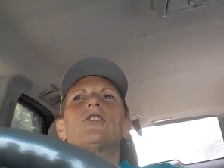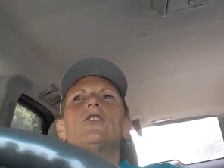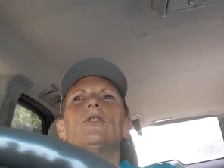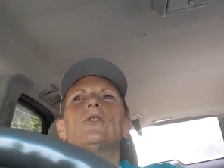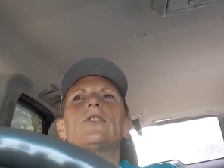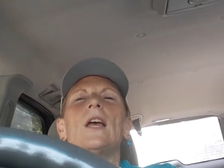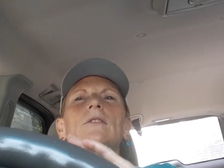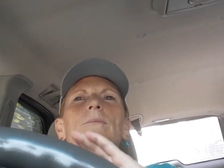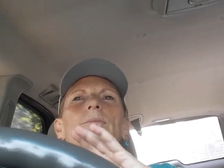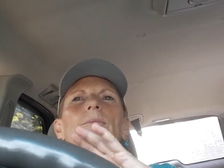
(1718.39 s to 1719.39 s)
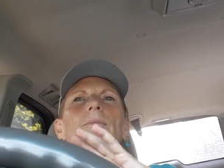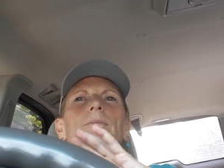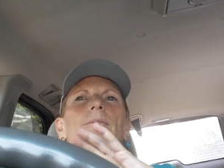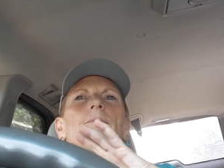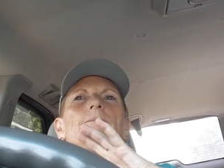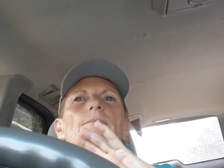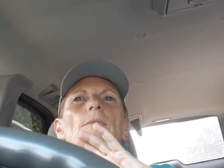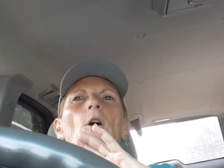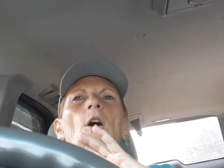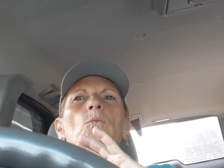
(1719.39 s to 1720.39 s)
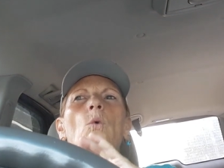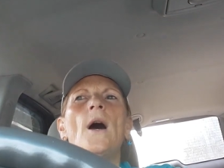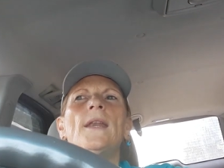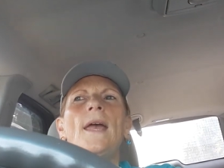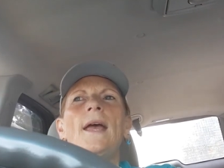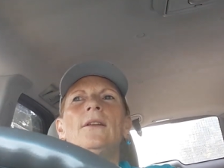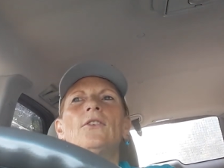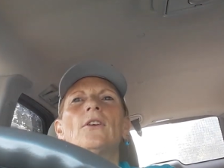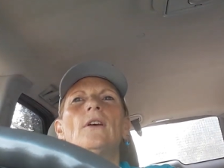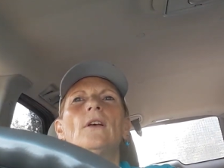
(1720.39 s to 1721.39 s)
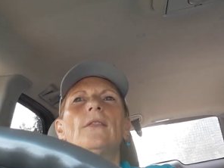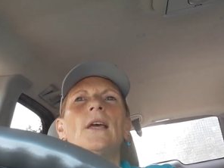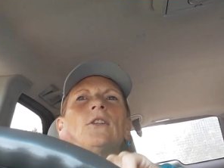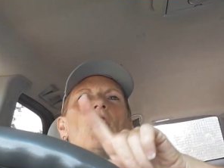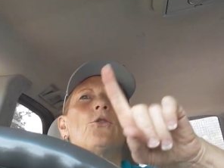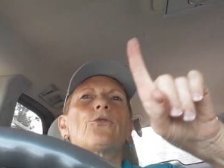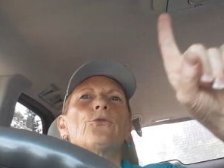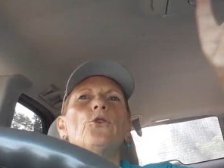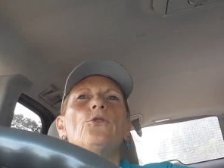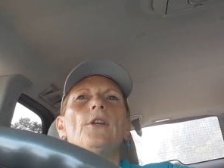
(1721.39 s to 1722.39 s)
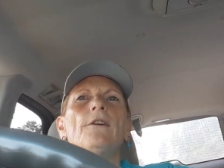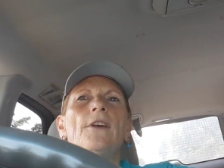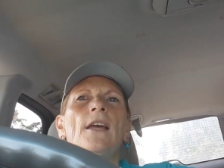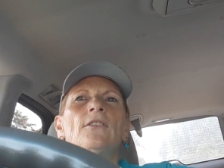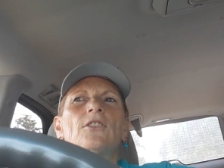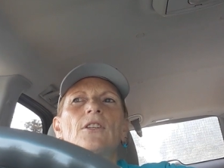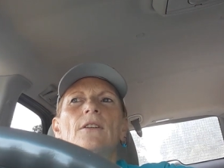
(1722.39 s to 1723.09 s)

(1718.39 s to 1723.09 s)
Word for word: to do is get on one end, then go through the event